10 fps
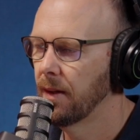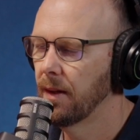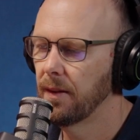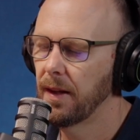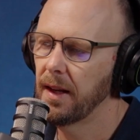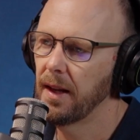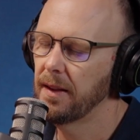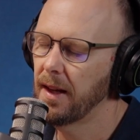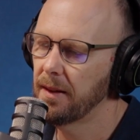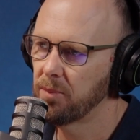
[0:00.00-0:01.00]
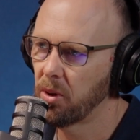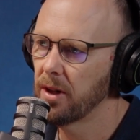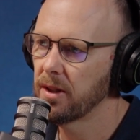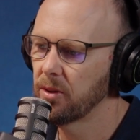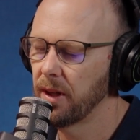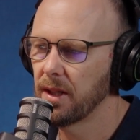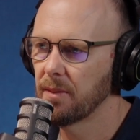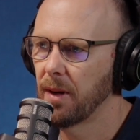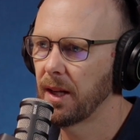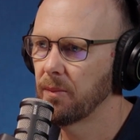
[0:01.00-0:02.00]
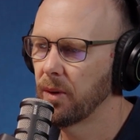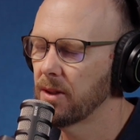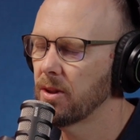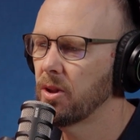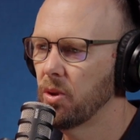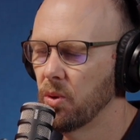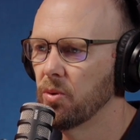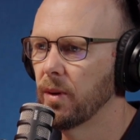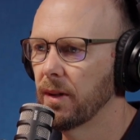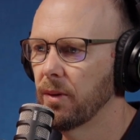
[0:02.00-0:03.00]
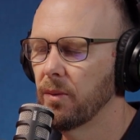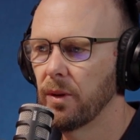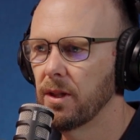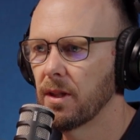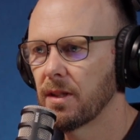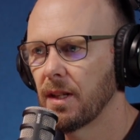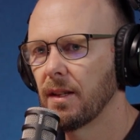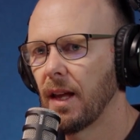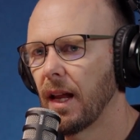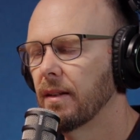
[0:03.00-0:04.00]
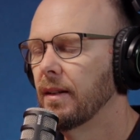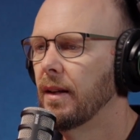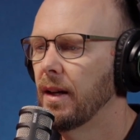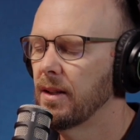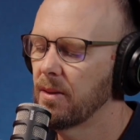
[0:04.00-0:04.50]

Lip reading: That pricing or estimating one is a huge one. We just see that as a